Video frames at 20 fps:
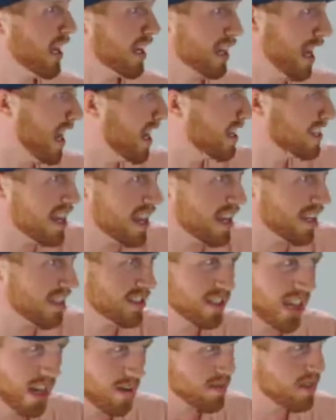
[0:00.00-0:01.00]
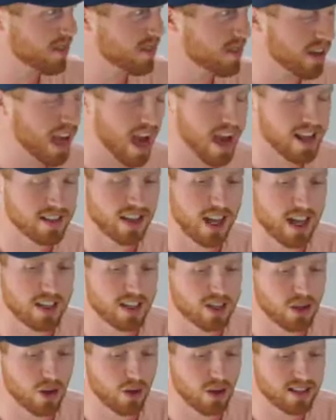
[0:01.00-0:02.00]
Exact, same as you guys. And
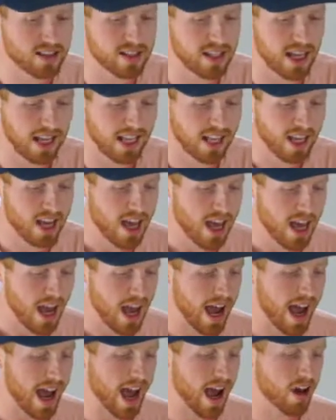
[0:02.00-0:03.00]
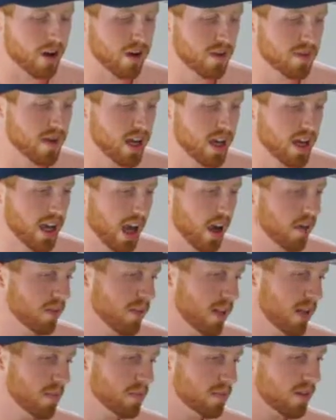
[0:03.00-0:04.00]
so it's like, how
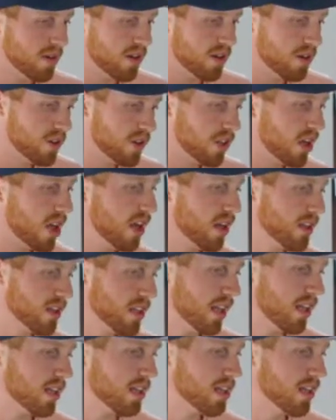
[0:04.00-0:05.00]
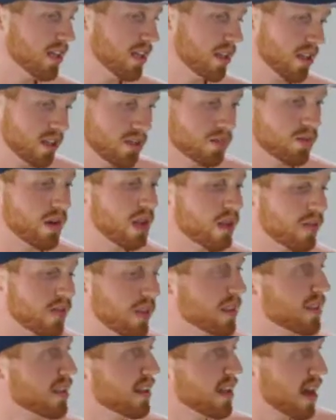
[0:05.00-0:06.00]
can I produce content that is
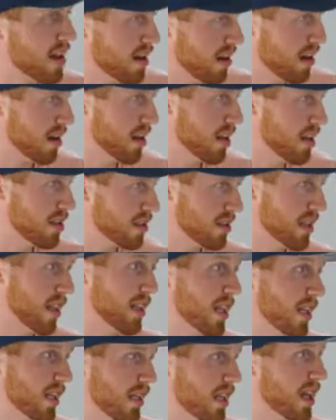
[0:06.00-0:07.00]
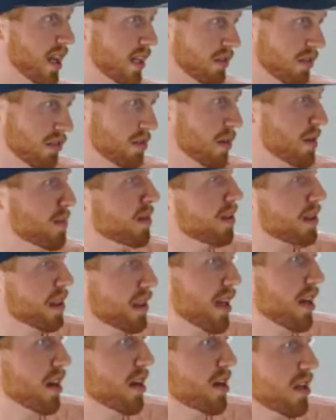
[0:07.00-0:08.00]
relevant to that audience and then connect with people
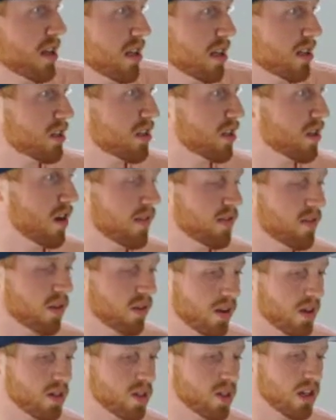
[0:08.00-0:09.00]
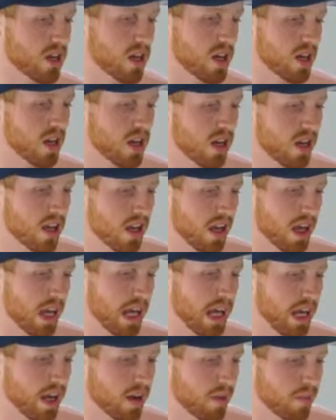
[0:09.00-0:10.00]
in that audience? So I focus on
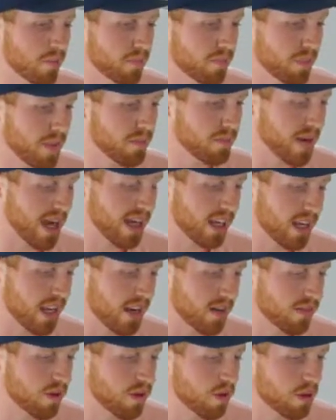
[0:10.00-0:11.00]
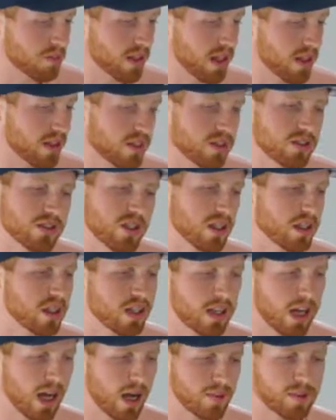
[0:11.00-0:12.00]
my kind of core pillars are,
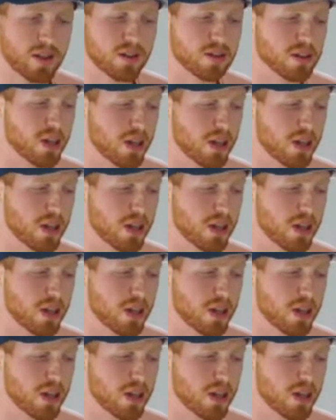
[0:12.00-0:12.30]
I'm either